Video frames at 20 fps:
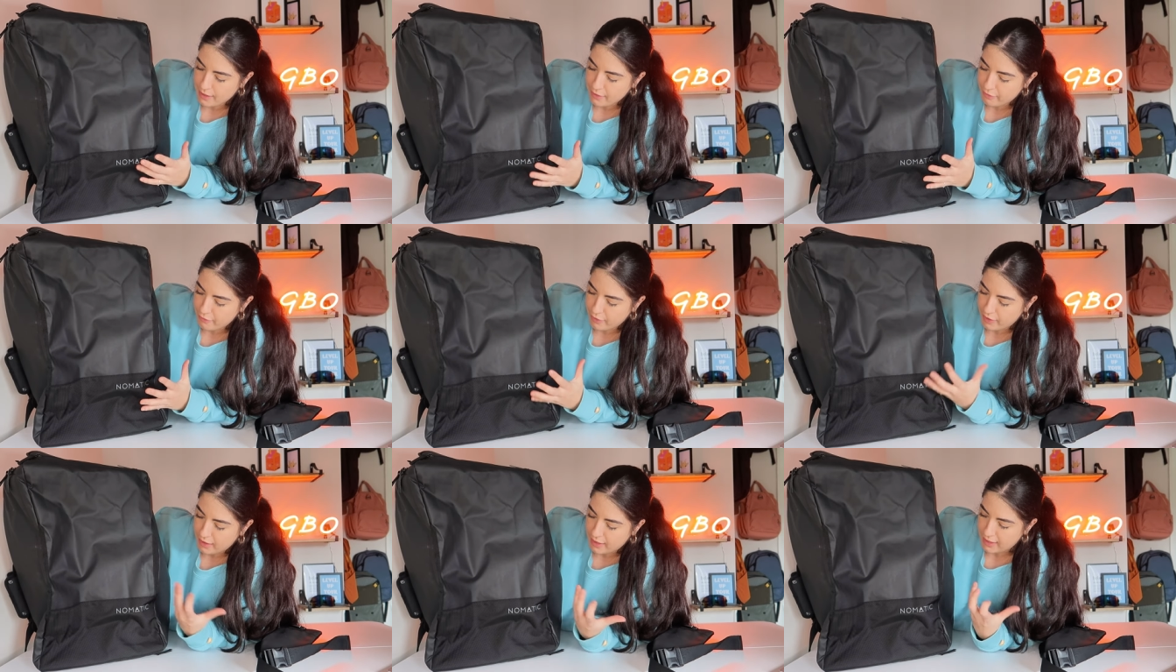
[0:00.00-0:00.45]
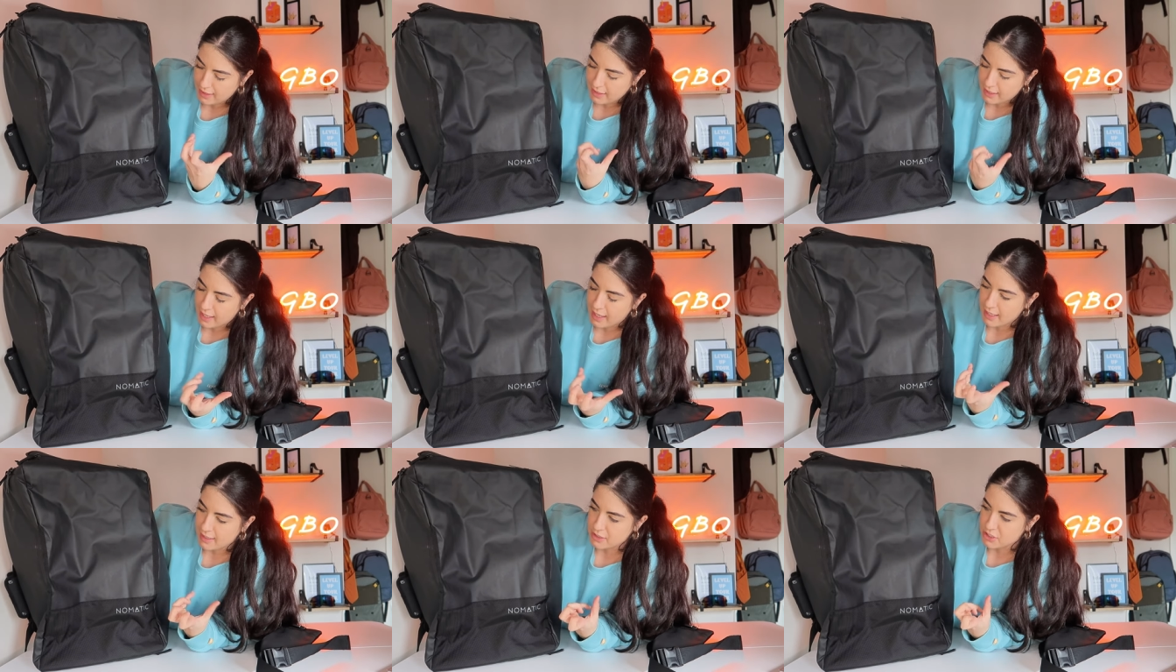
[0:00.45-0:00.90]
I feel like it
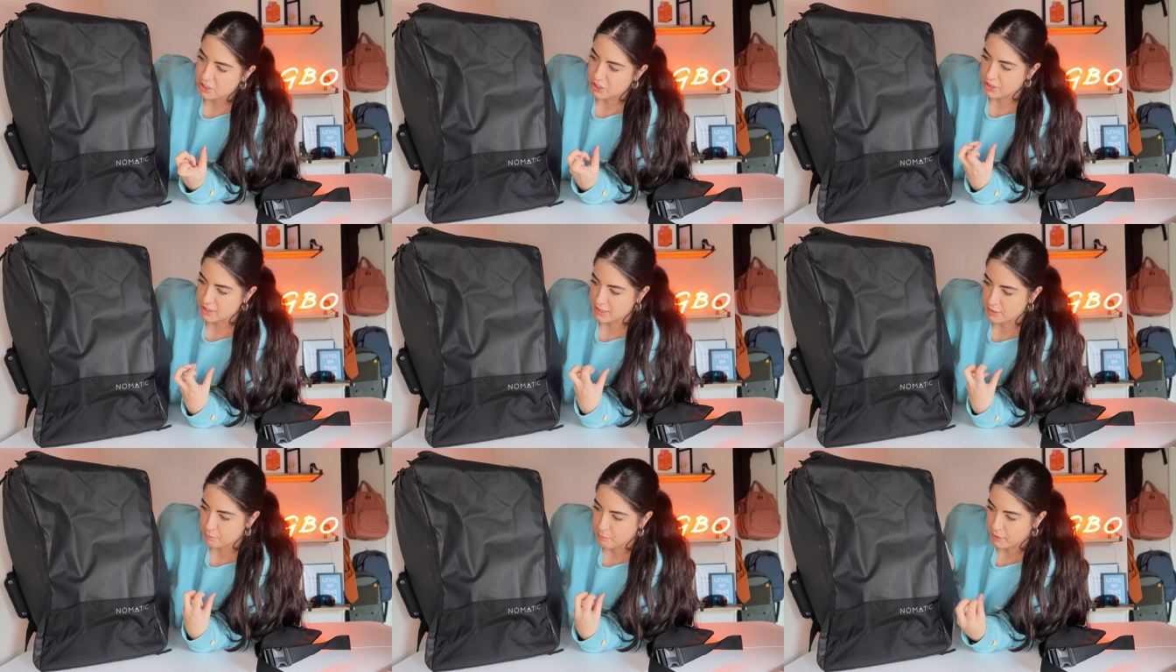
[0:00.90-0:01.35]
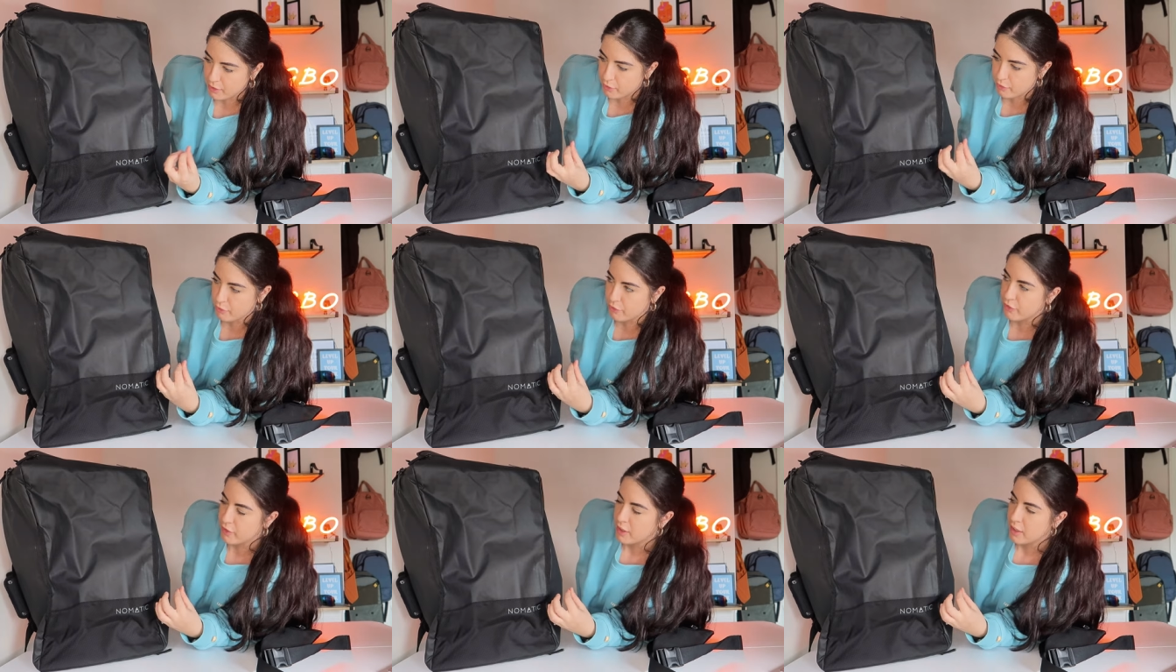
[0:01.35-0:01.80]
adds just a bit
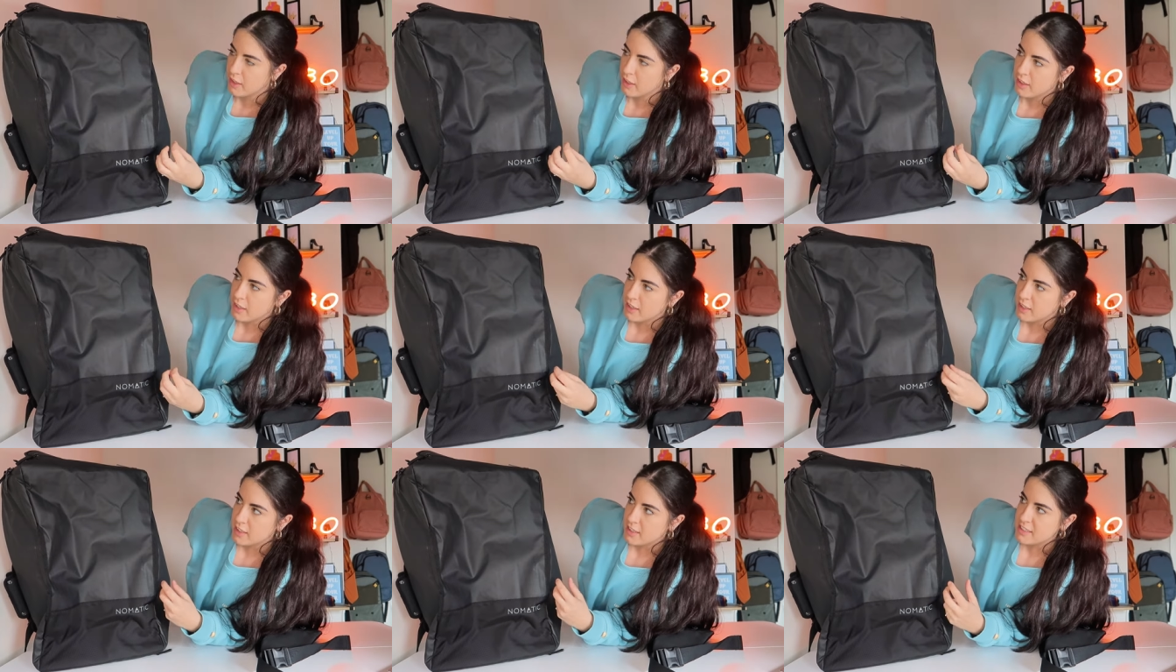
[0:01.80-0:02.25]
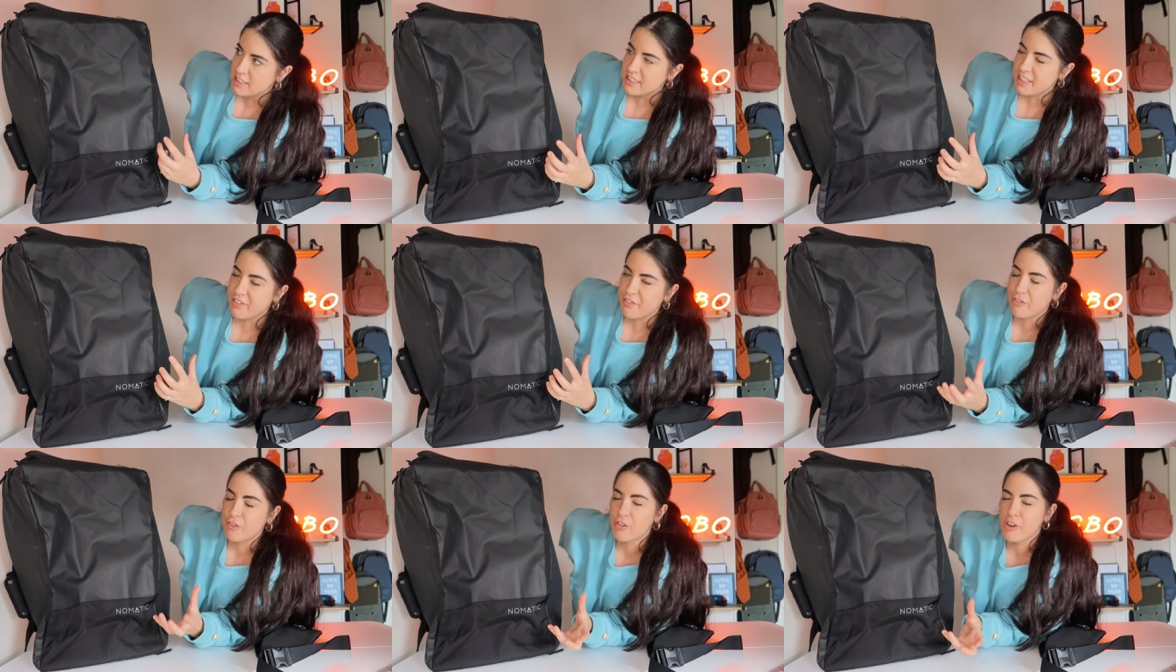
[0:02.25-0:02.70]
of
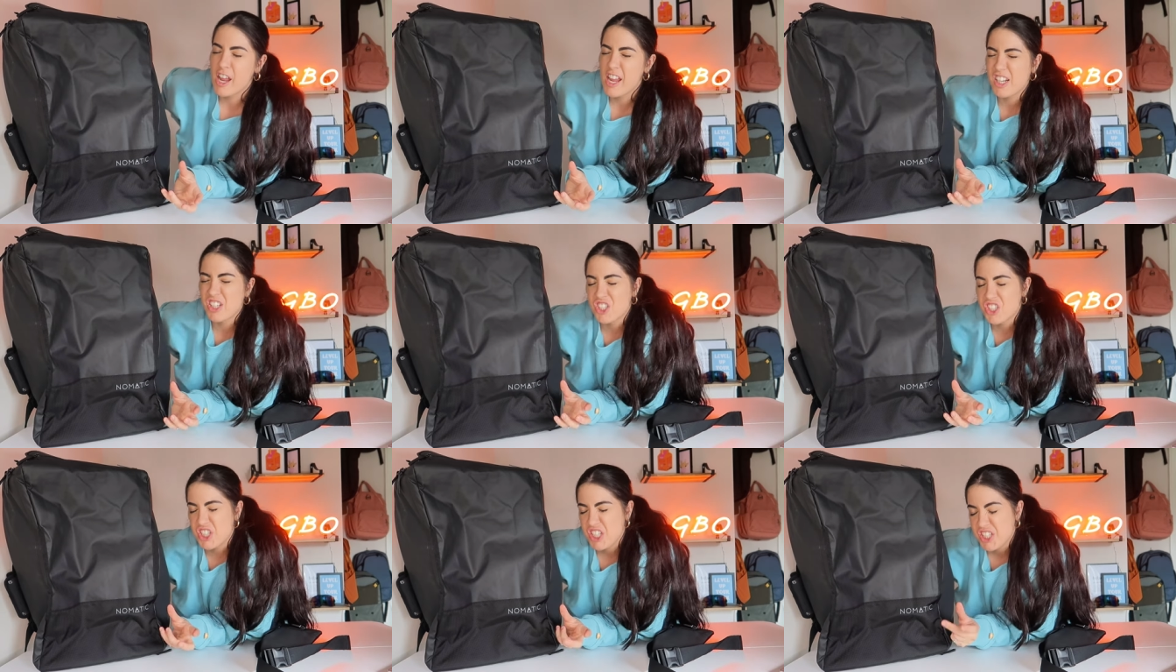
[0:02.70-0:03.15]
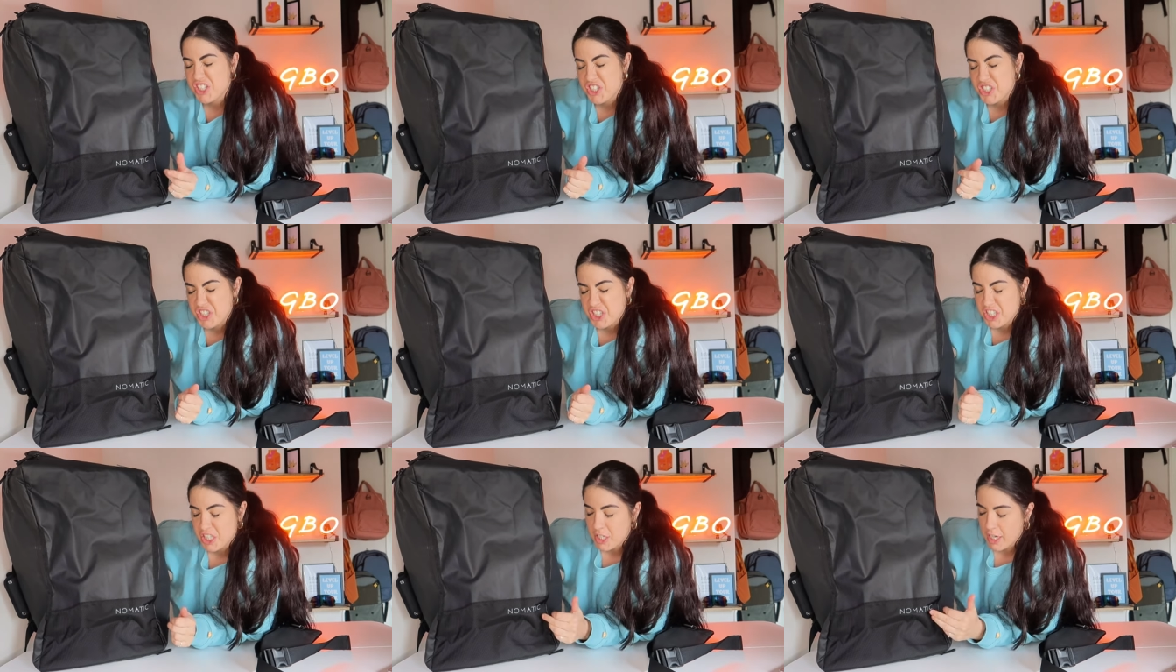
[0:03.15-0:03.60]

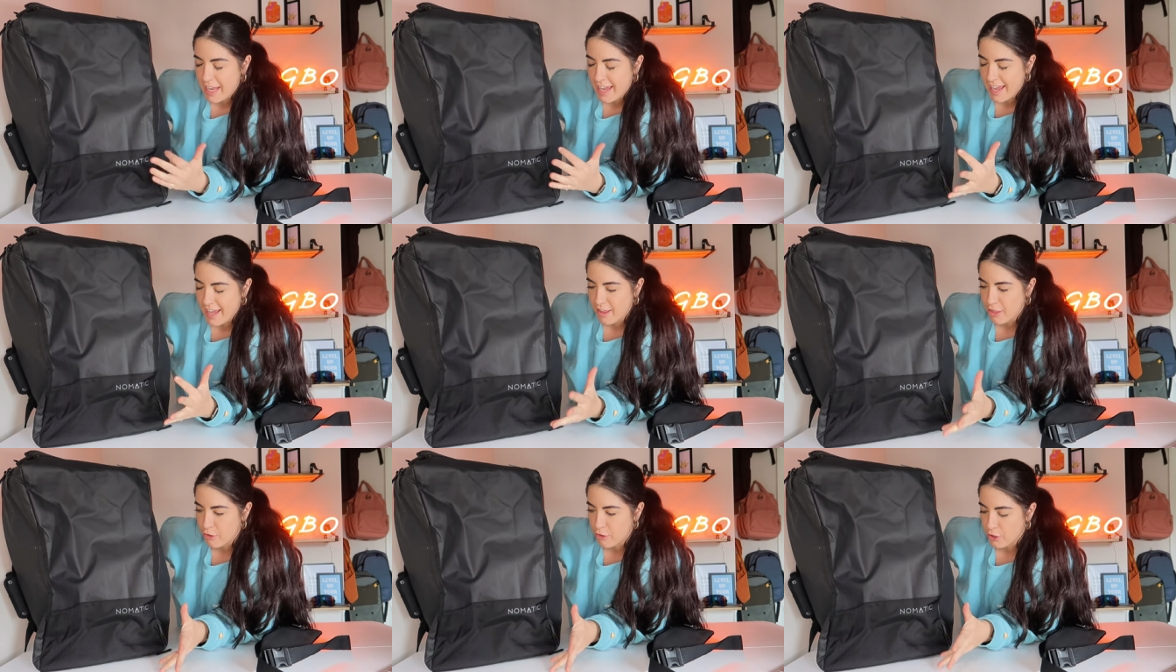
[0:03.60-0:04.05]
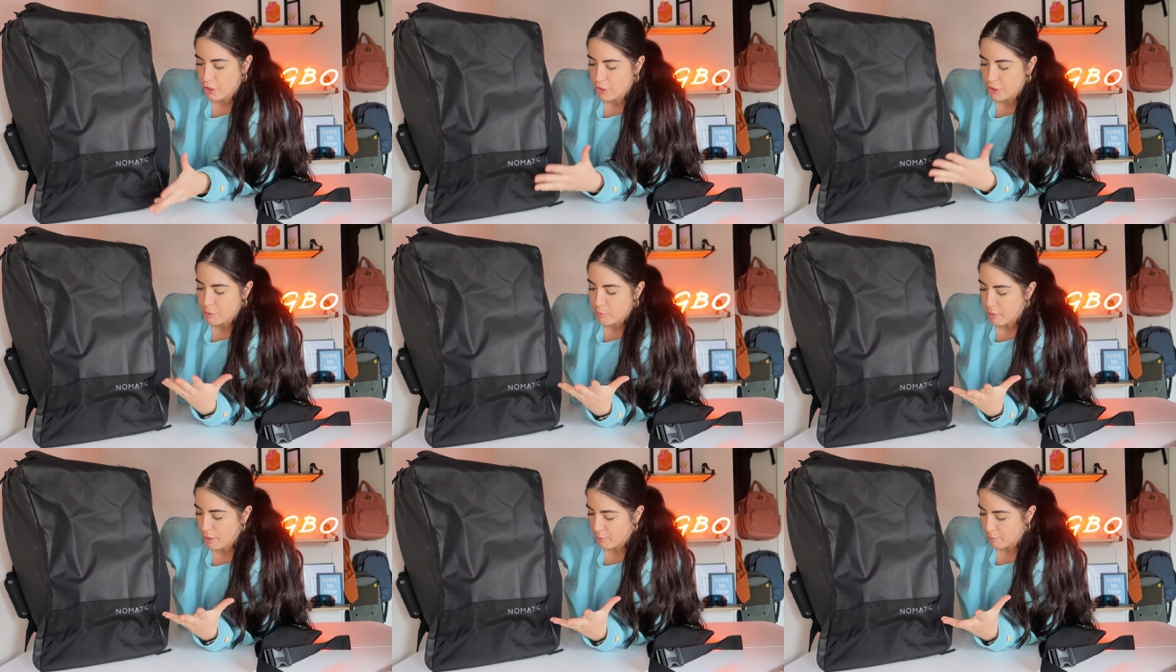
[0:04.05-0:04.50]
differentiation and throughout
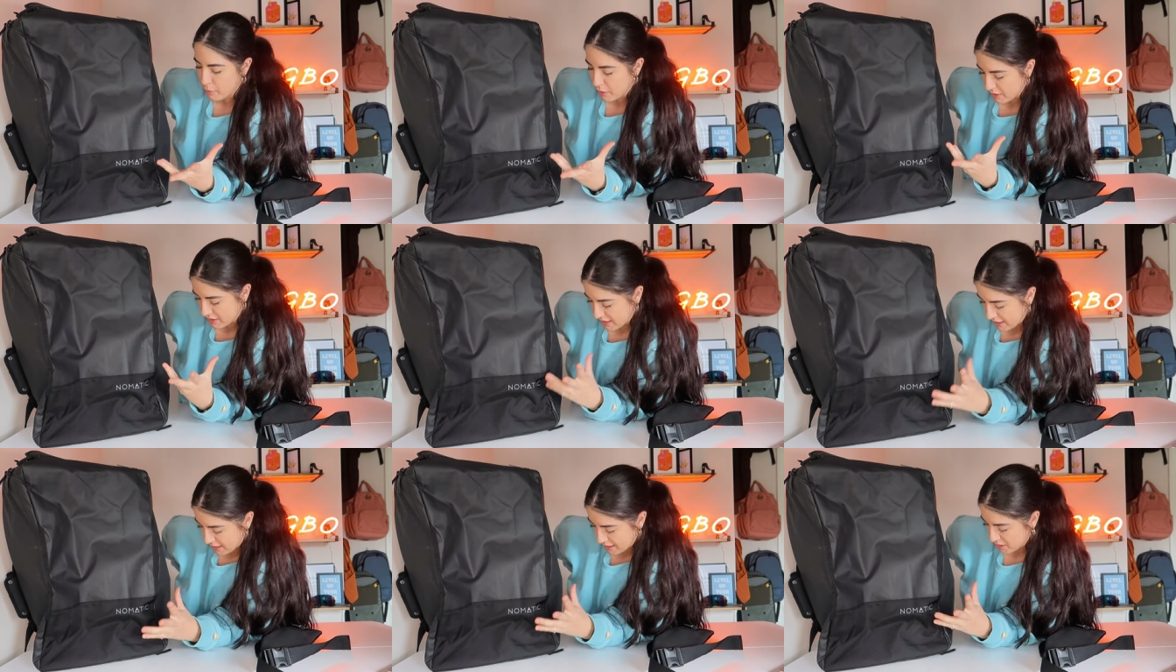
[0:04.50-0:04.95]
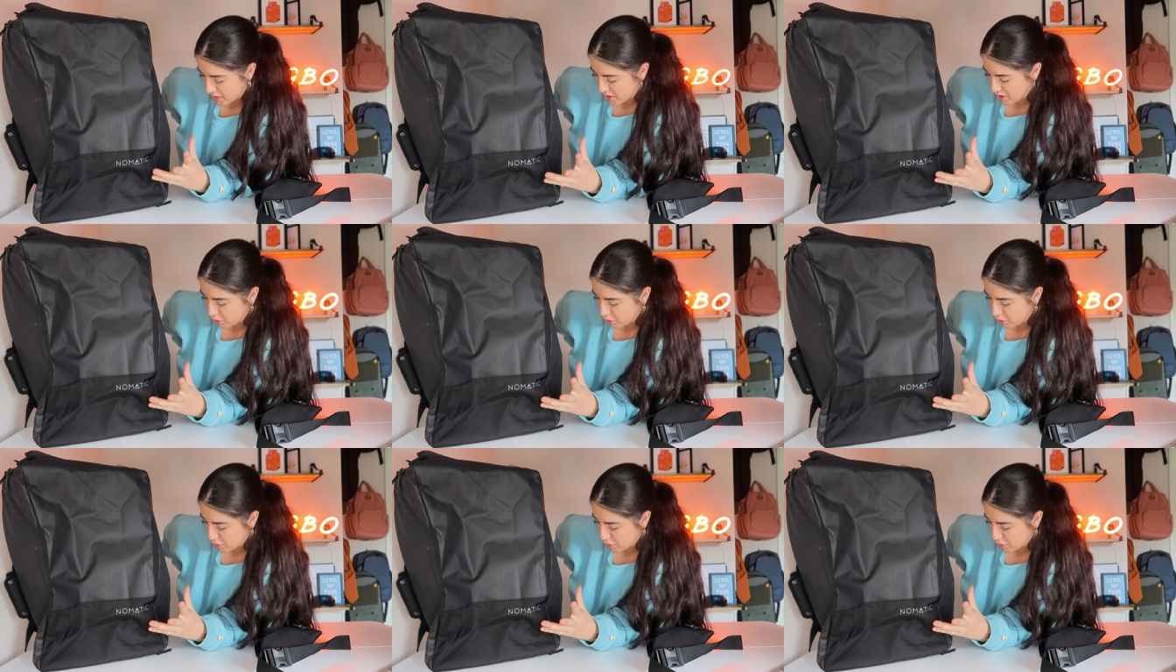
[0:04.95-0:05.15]
the bag because it is